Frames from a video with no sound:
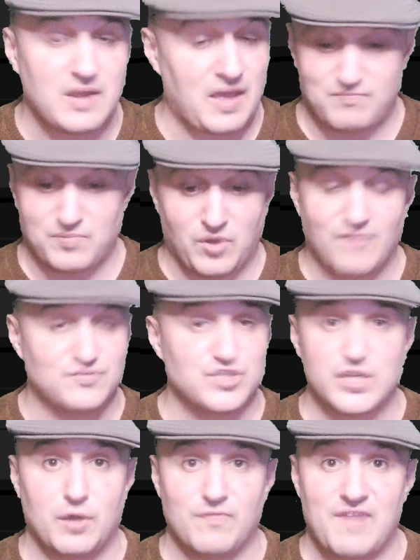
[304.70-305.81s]
I love
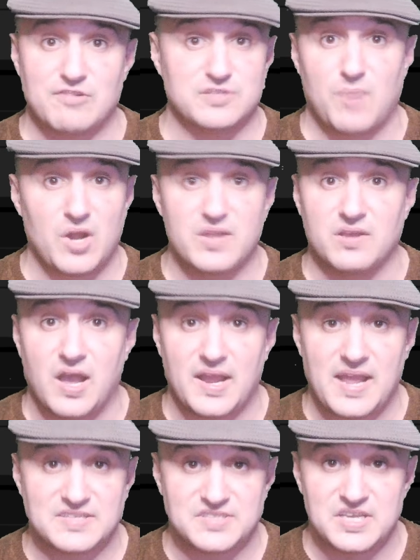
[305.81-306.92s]
Chito Vera's money line
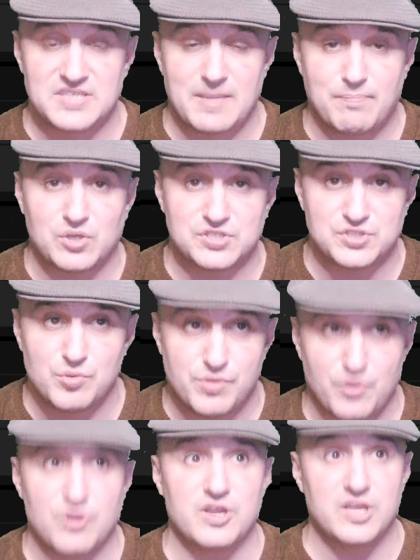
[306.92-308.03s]
as is at plus
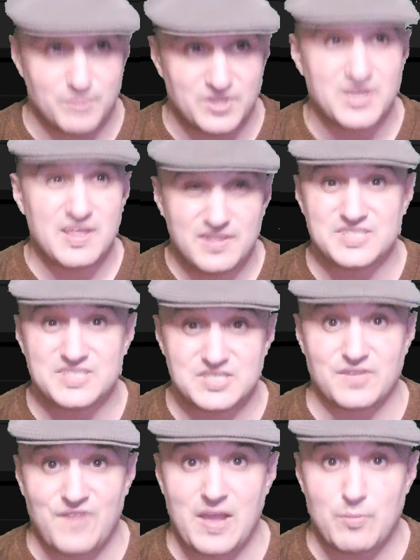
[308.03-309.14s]
230, but this is
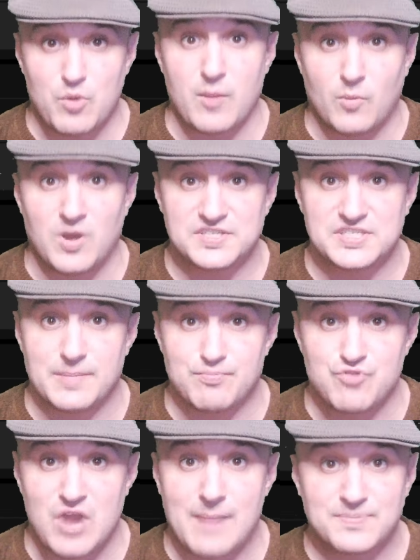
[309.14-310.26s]
a fight where I want to see the
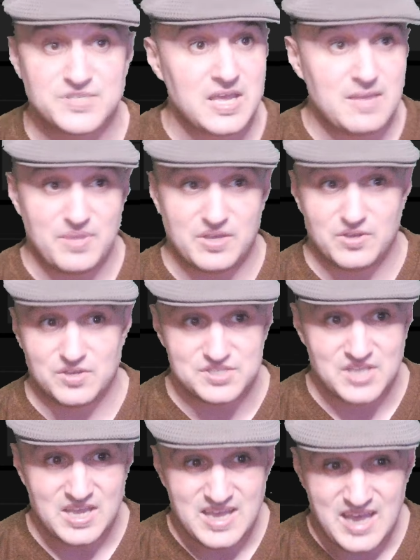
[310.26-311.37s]
props because
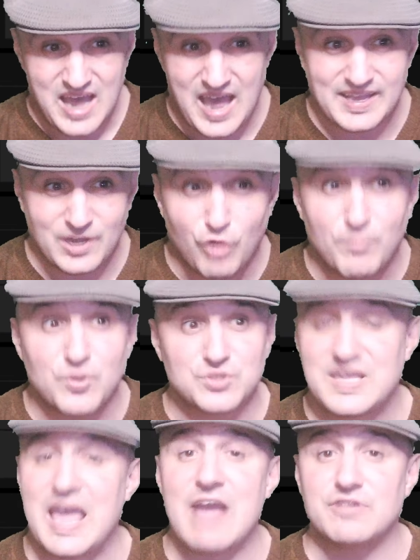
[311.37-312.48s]
I can
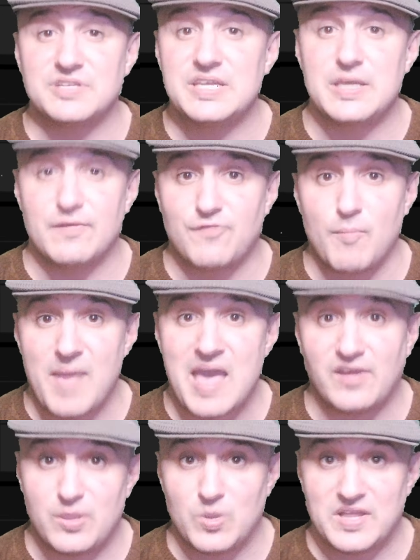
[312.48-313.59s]
almost guarantee if
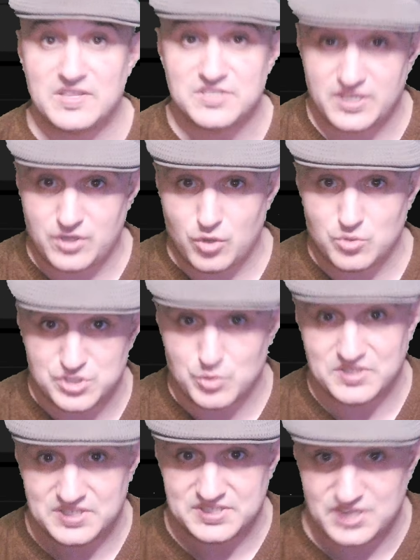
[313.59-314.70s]
O'Malley wins, it goes to a
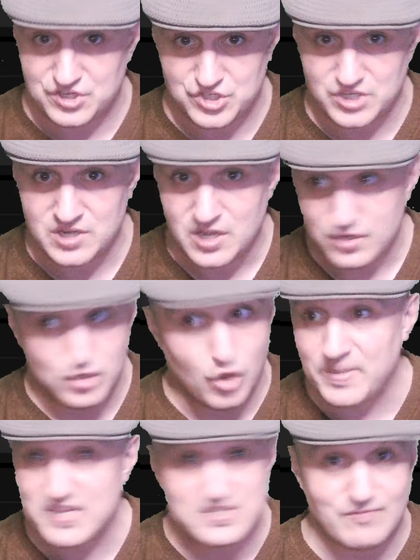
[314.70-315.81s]
decision.
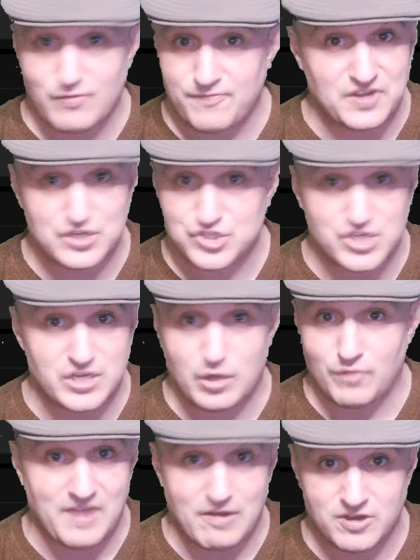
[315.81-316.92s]
Nobody's ever finished
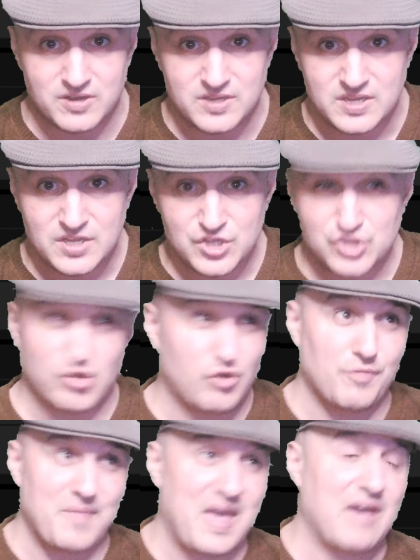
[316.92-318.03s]
Chito Vera. Sean
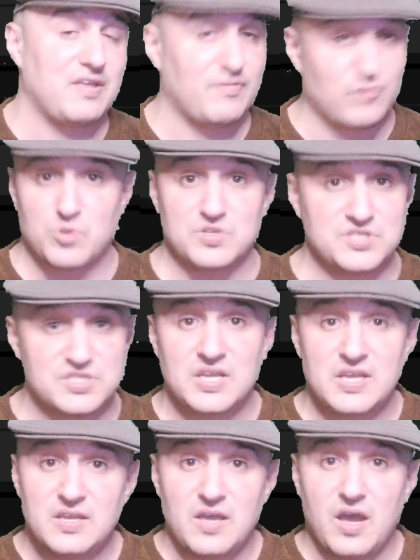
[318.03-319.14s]
O'Malley, of course,
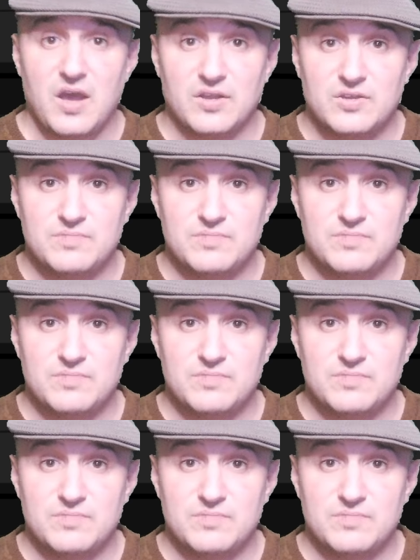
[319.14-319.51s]
uh,